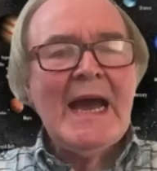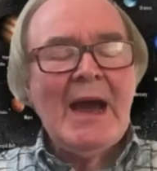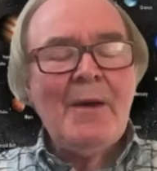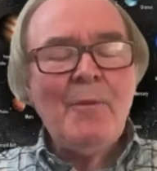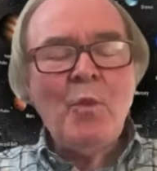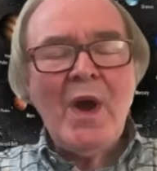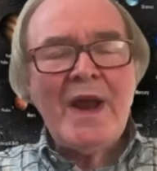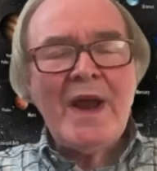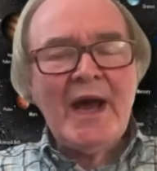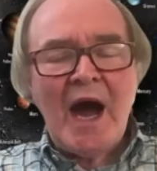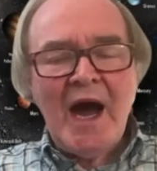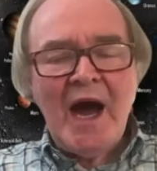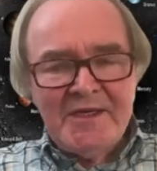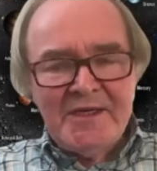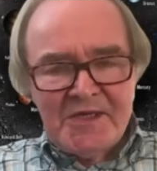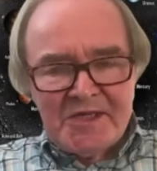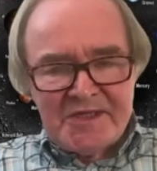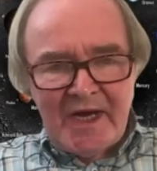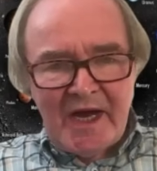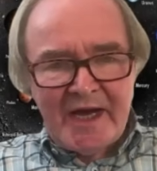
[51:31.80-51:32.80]
When
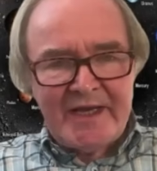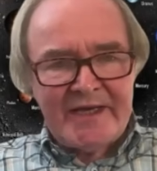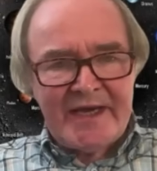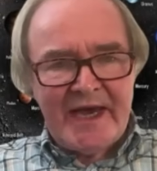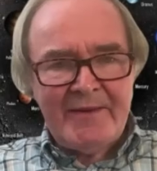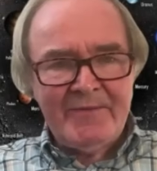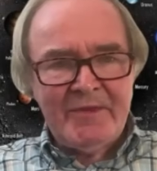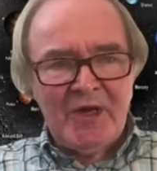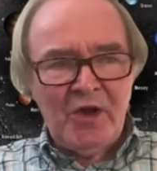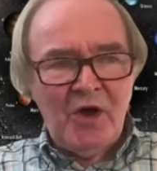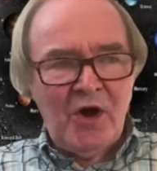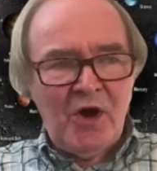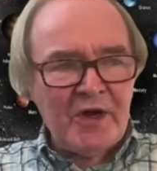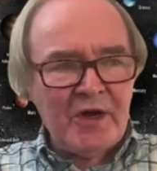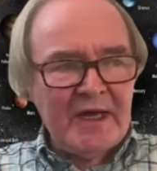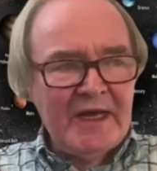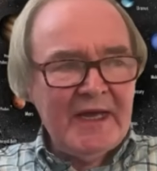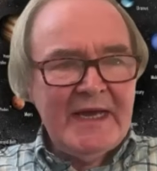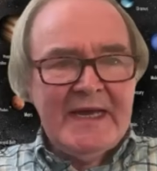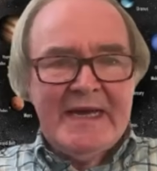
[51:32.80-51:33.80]
Einstein came
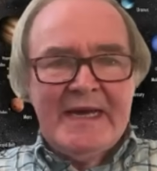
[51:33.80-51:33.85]
along,